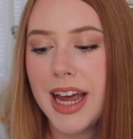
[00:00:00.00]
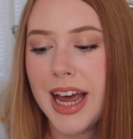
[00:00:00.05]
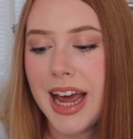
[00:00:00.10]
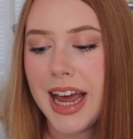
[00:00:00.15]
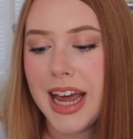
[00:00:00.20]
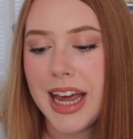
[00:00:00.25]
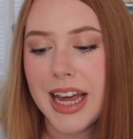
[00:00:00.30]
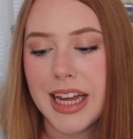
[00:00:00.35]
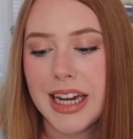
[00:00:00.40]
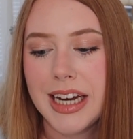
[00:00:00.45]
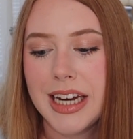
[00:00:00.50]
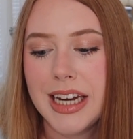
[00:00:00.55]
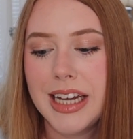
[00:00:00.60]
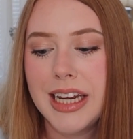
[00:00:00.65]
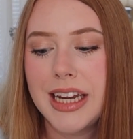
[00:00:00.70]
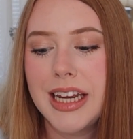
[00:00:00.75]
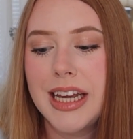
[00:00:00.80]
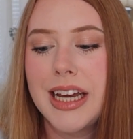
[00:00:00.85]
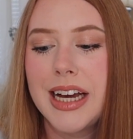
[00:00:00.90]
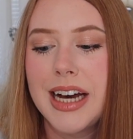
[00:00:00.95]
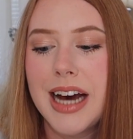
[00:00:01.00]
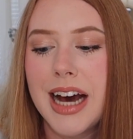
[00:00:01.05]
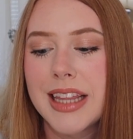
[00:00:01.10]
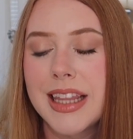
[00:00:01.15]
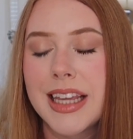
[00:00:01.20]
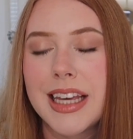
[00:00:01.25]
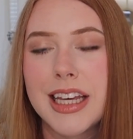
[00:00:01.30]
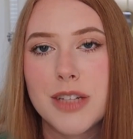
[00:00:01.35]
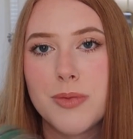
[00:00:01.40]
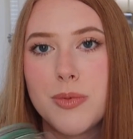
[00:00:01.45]
and I
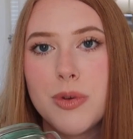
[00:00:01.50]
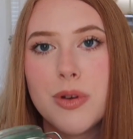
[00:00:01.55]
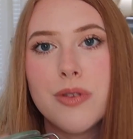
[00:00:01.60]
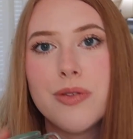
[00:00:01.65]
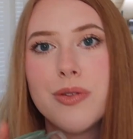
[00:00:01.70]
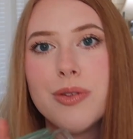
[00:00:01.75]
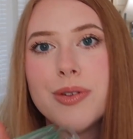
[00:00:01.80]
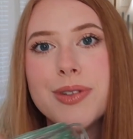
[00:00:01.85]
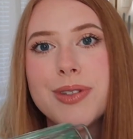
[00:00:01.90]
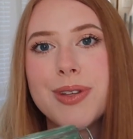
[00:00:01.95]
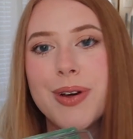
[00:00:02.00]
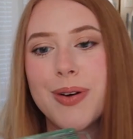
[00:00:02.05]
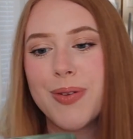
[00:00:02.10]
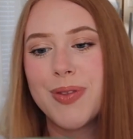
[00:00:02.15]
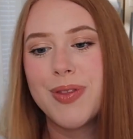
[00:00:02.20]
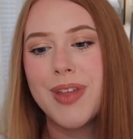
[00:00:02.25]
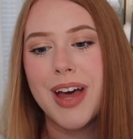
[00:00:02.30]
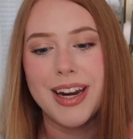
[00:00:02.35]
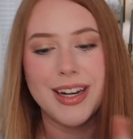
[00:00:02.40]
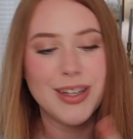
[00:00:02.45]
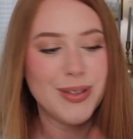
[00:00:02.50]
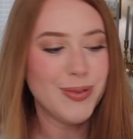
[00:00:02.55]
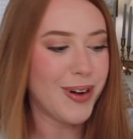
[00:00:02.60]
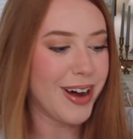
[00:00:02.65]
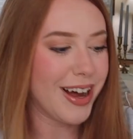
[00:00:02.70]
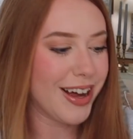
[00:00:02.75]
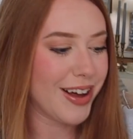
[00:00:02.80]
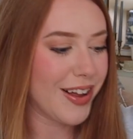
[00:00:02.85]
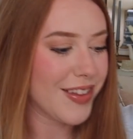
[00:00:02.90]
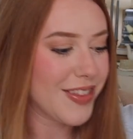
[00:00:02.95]
think it's beautiful. So that is
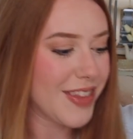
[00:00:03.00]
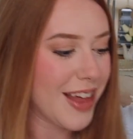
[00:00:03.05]
why I got